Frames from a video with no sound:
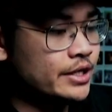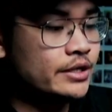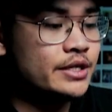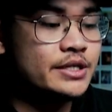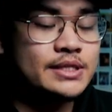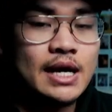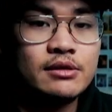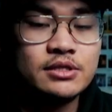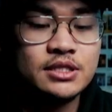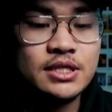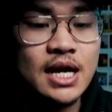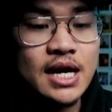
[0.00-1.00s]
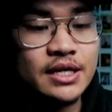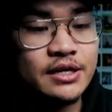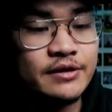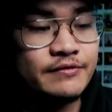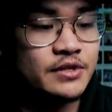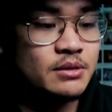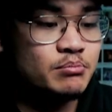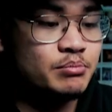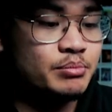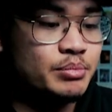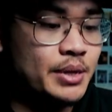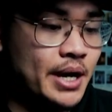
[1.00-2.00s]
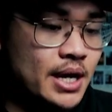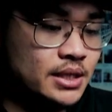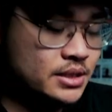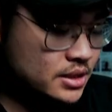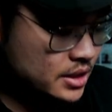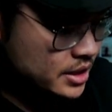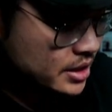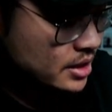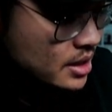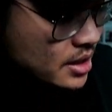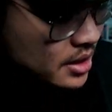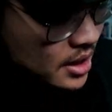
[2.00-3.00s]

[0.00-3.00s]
here it is outside of the box here.